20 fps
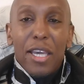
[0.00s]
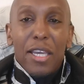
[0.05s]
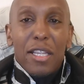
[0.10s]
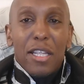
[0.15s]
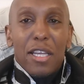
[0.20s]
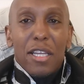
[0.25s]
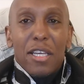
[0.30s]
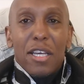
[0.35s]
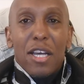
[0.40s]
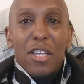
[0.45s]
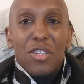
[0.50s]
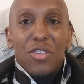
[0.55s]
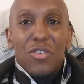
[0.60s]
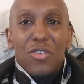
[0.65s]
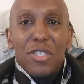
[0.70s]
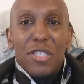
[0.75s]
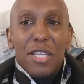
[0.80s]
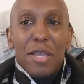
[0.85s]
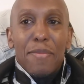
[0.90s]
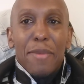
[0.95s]
In other
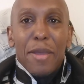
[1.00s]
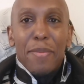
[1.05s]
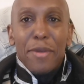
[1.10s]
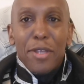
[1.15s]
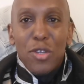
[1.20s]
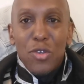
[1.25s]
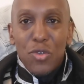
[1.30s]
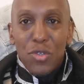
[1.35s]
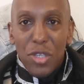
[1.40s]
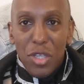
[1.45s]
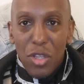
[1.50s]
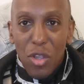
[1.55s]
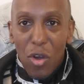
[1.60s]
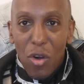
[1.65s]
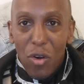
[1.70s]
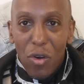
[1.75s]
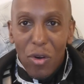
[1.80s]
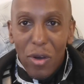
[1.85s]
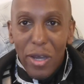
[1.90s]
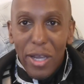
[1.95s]
countries they may be using
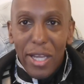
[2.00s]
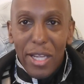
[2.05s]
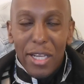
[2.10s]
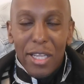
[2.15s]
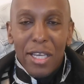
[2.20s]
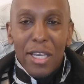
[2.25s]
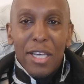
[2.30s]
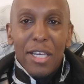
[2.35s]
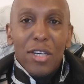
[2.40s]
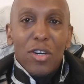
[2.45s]
oil,